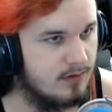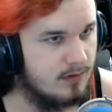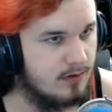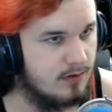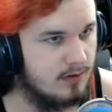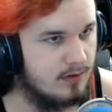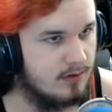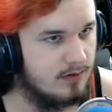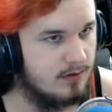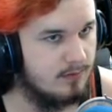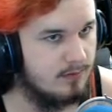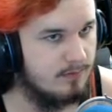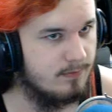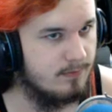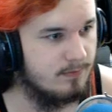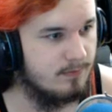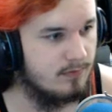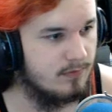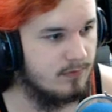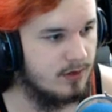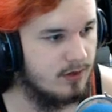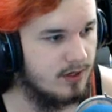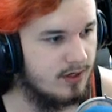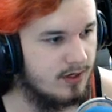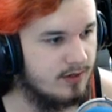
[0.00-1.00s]
Um,
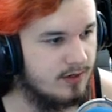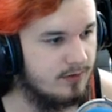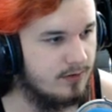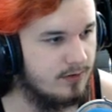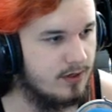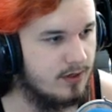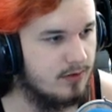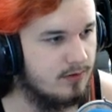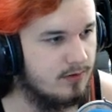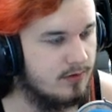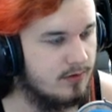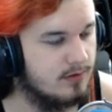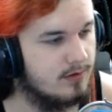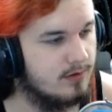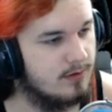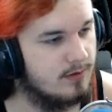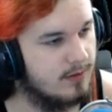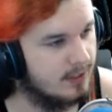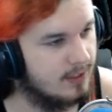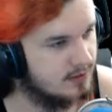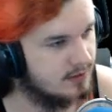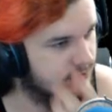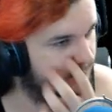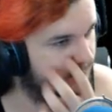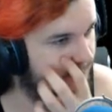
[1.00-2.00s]
all right, here we go.
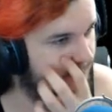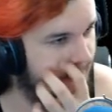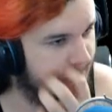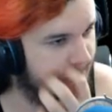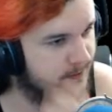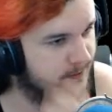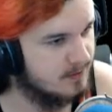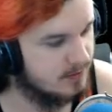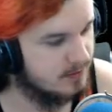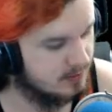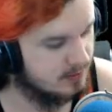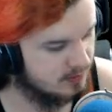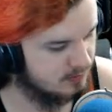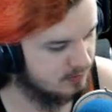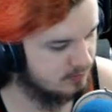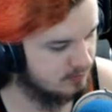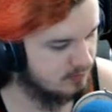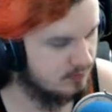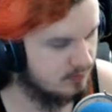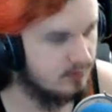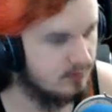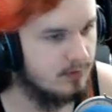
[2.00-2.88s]
Light some matches.